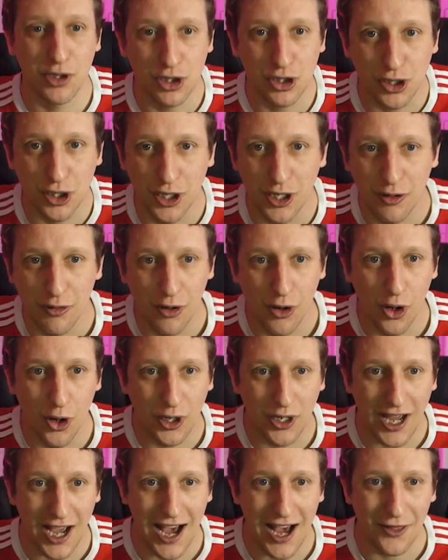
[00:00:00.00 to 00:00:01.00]
just going to
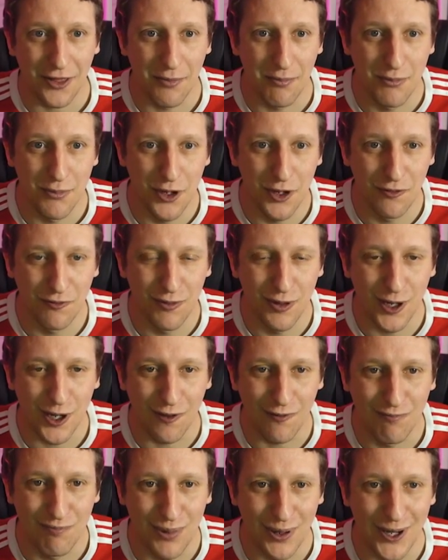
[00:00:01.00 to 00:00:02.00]
look at the movement
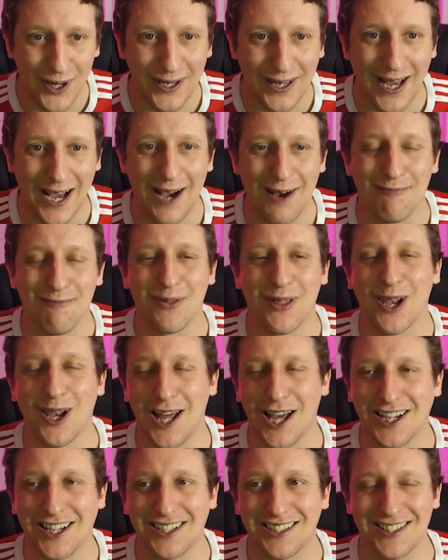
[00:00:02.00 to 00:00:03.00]
of Bergkamp, the
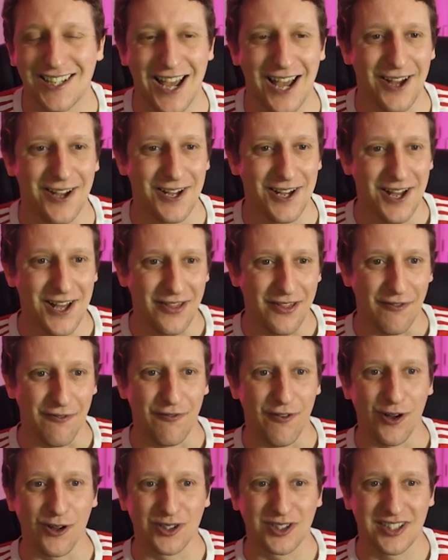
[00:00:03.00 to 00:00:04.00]
Lacazette, the
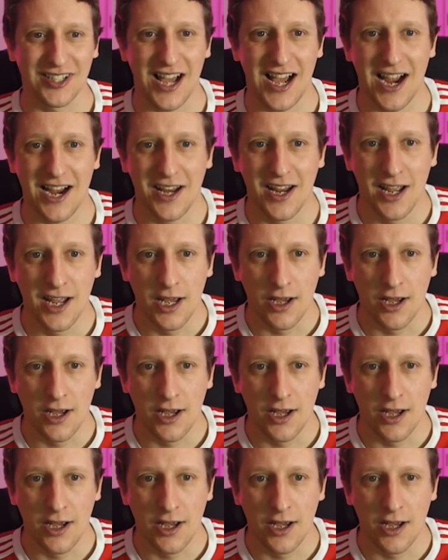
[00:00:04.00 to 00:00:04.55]
false 9.